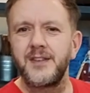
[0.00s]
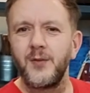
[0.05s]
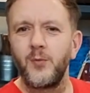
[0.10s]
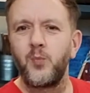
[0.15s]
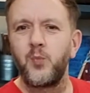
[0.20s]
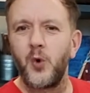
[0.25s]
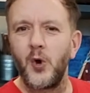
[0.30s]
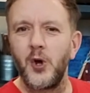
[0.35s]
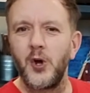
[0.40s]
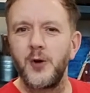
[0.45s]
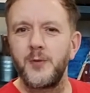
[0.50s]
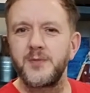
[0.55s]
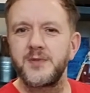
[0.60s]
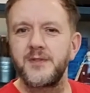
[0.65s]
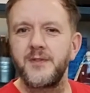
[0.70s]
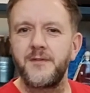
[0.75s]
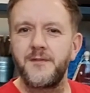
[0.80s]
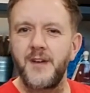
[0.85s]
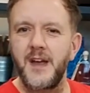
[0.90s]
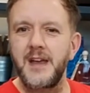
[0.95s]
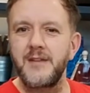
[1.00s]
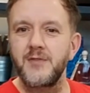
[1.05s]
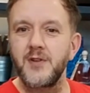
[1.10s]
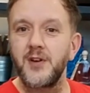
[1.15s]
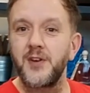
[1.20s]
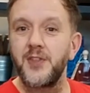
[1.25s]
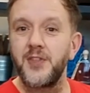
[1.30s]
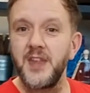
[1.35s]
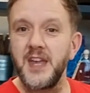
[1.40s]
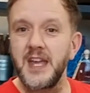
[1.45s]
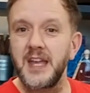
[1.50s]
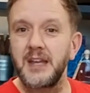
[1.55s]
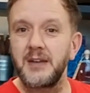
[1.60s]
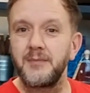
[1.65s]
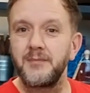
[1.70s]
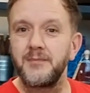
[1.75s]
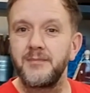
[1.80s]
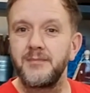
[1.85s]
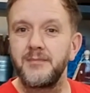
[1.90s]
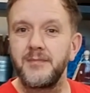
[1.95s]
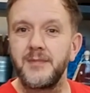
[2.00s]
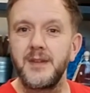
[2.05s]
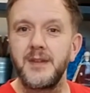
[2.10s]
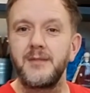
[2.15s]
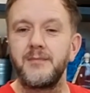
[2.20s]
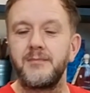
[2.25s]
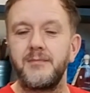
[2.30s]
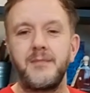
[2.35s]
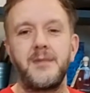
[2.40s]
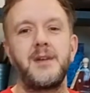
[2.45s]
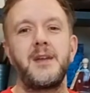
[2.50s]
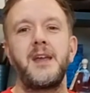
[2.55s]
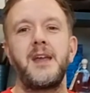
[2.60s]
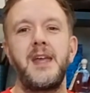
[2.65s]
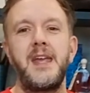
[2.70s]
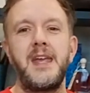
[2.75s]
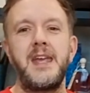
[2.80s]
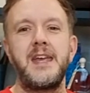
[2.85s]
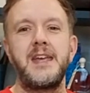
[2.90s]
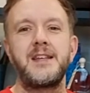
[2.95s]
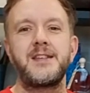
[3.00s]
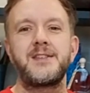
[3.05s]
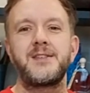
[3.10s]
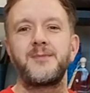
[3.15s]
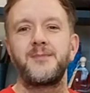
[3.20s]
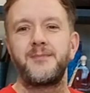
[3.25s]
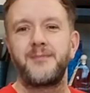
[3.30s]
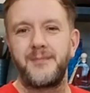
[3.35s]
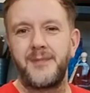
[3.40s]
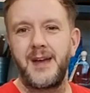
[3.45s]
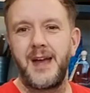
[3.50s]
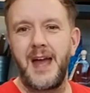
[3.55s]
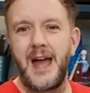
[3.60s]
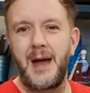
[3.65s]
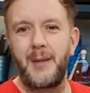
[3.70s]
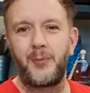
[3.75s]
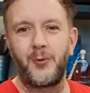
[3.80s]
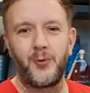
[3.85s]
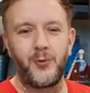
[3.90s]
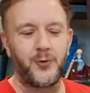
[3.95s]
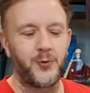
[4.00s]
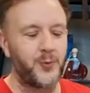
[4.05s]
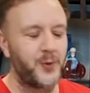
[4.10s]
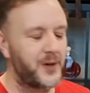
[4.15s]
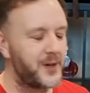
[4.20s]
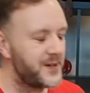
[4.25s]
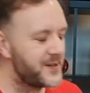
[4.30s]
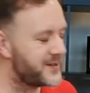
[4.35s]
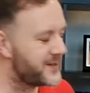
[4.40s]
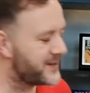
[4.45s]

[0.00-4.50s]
the worm's favourite thing? It is apples. We're going to